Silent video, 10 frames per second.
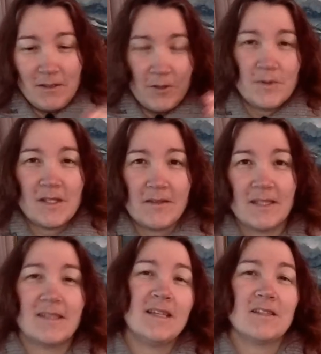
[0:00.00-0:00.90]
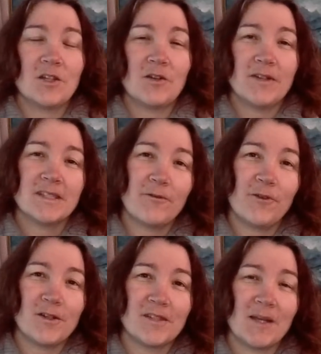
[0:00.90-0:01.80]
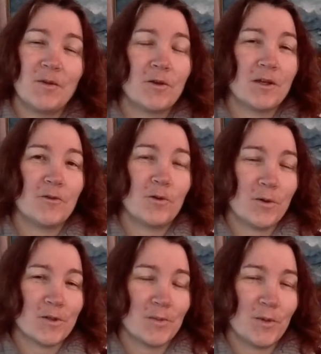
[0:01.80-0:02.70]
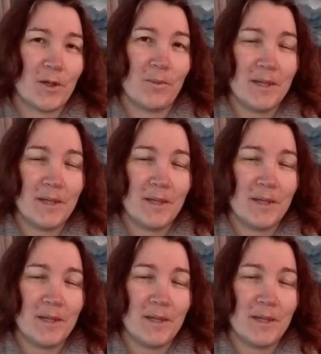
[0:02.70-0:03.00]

using this e-service the first time, you can of course book a